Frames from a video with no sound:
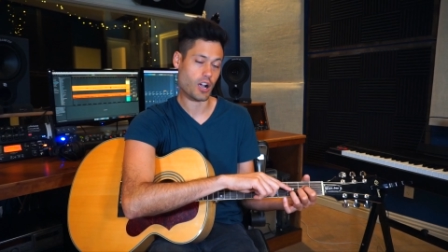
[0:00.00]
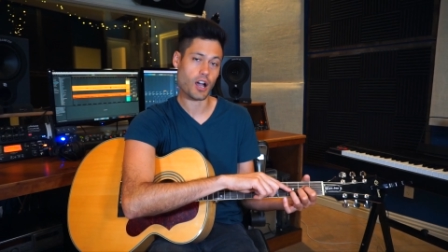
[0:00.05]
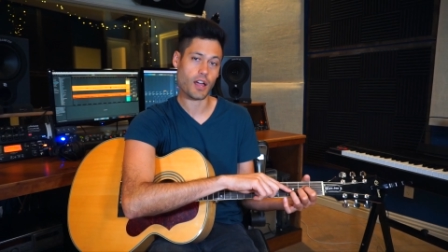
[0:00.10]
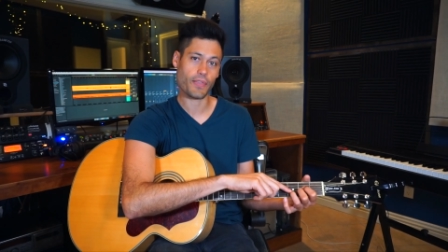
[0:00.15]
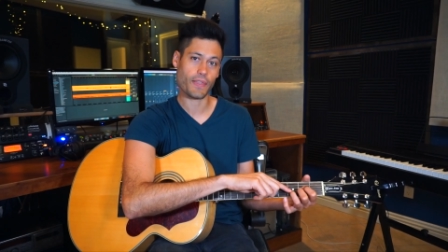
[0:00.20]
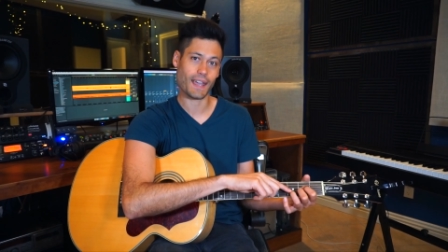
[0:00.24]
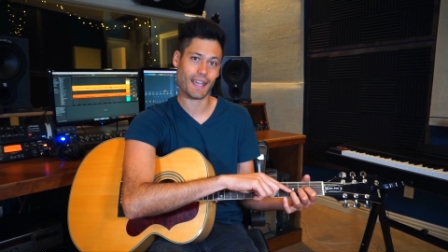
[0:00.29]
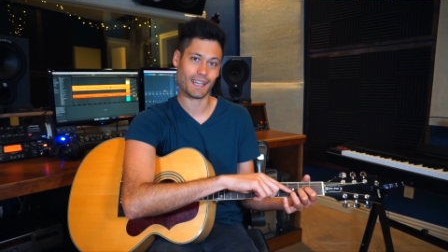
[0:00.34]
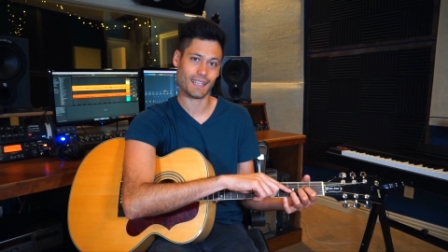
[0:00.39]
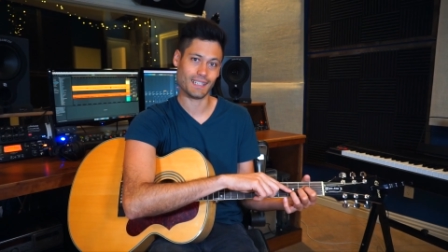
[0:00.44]

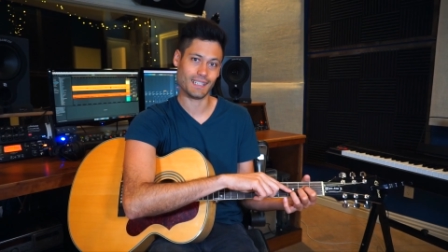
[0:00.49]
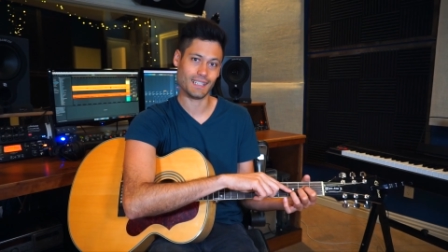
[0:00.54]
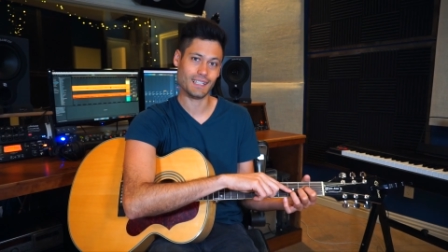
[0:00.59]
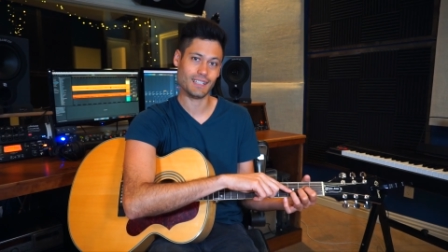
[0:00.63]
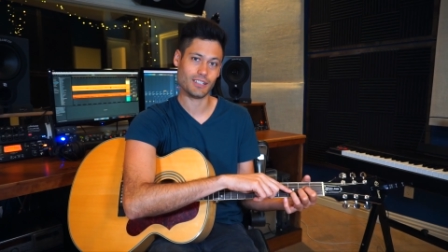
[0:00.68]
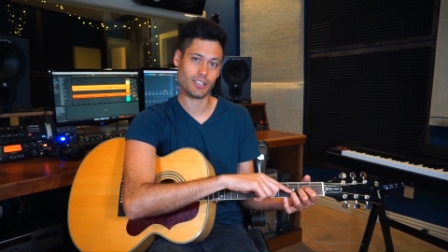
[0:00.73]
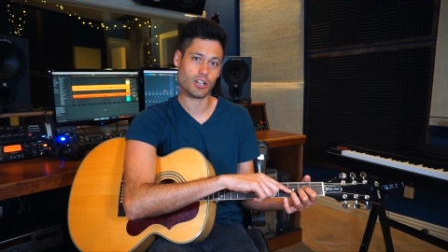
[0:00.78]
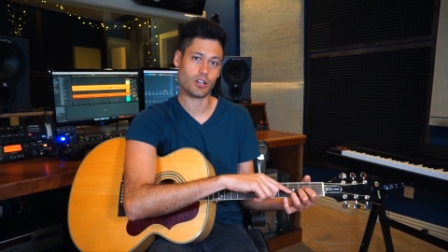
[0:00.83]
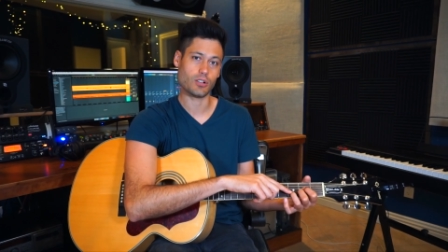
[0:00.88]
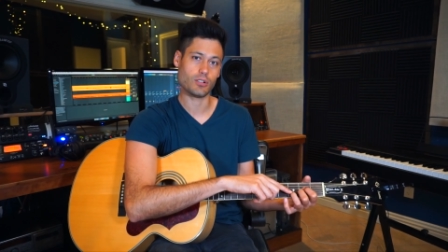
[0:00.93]
on that D
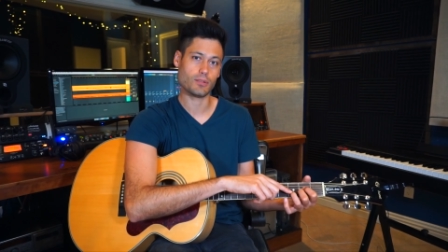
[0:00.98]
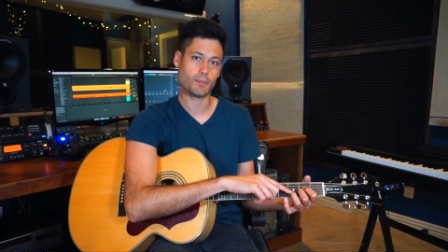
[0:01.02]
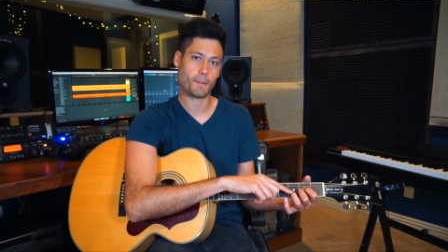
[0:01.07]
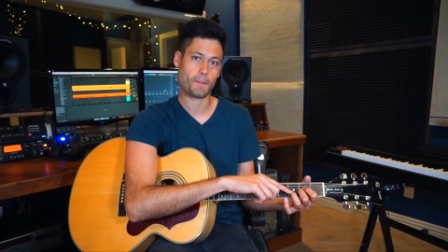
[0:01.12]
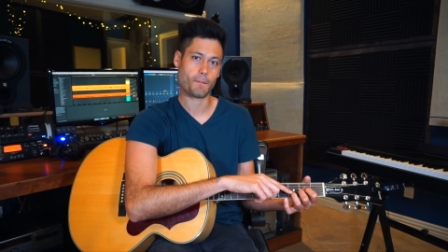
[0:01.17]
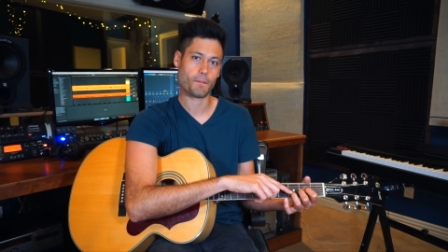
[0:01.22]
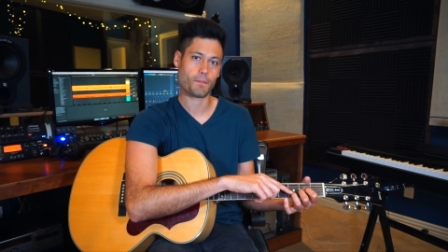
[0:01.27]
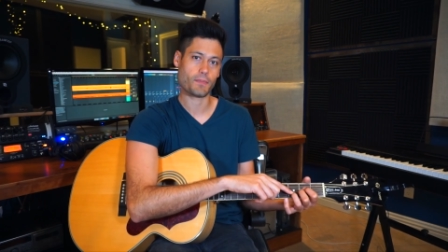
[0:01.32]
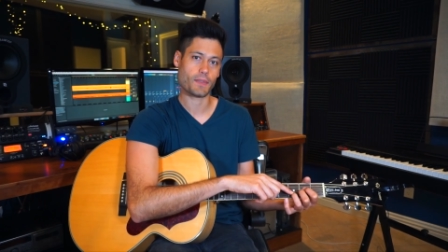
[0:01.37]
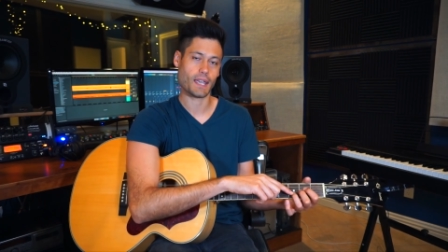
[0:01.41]
note,
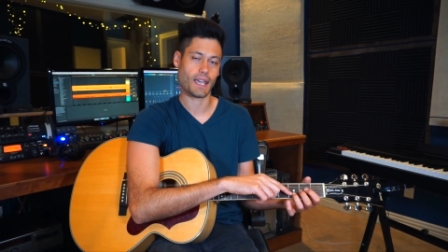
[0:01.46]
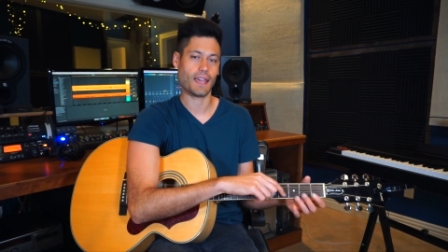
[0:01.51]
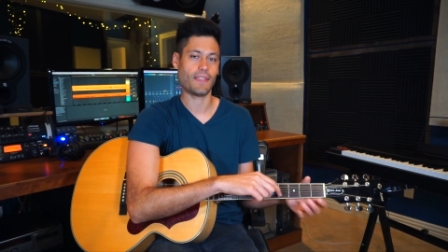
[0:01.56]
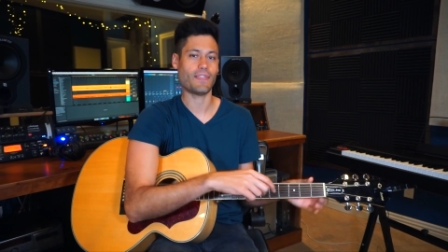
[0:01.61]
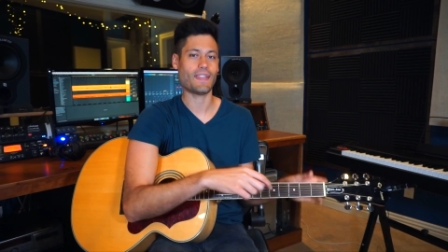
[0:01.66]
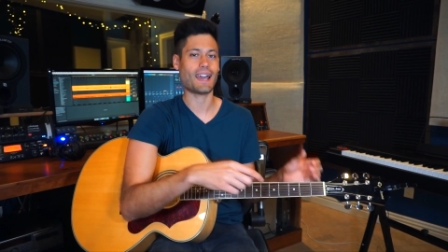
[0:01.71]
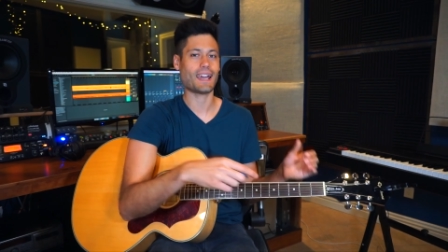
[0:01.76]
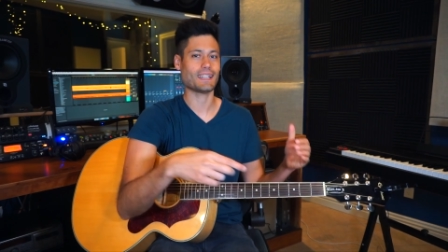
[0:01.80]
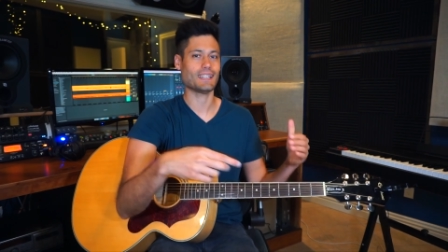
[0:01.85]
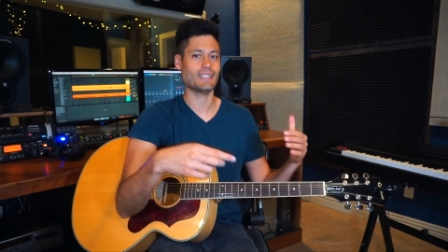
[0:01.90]
and
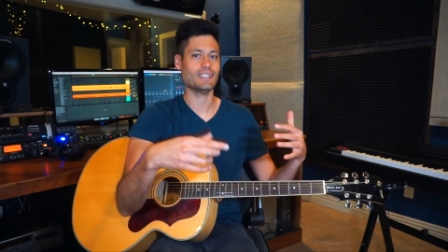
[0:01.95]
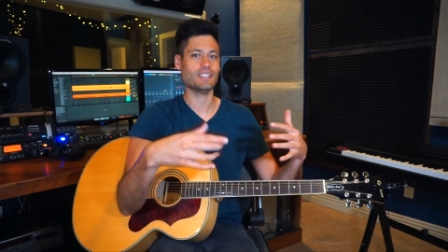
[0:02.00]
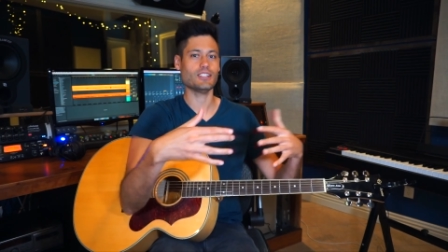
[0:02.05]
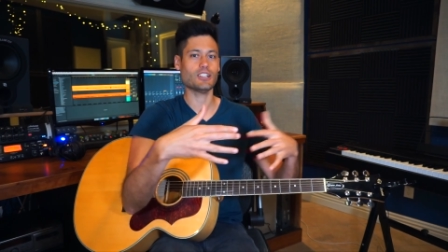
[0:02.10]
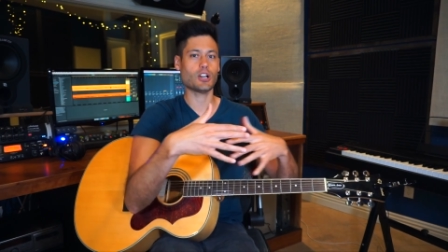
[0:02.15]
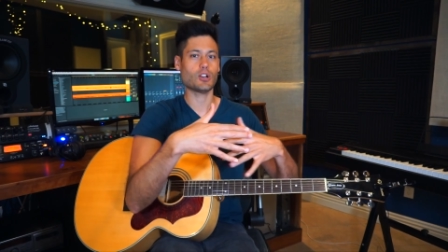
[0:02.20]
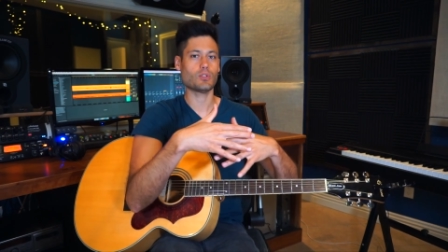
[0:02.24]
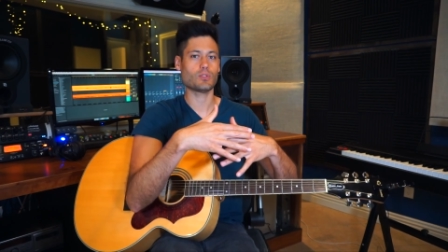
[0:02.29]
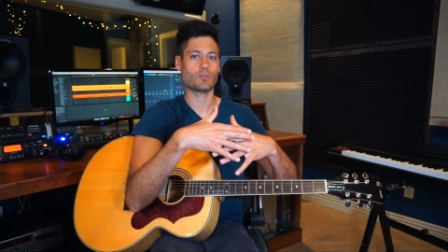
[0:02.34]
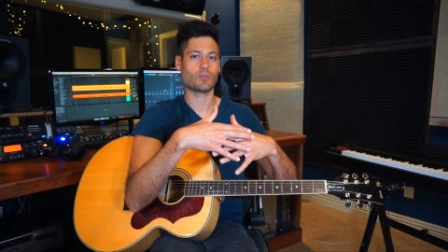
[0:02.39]
that D
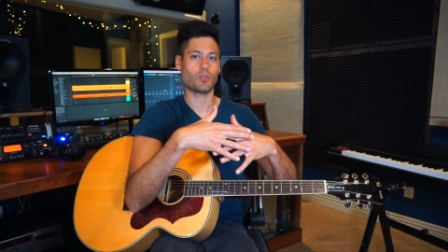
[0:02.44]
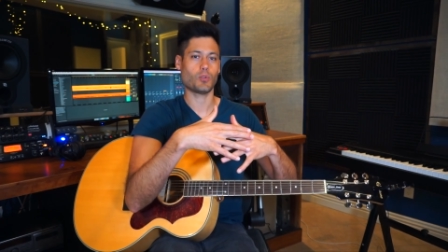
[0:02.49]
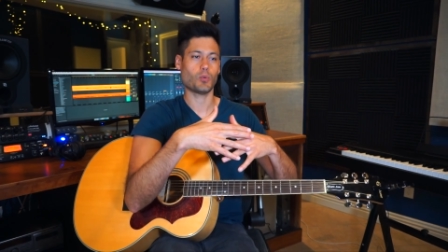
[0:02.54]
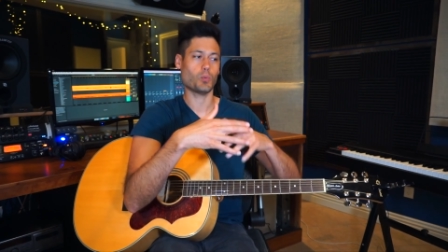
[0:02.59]
note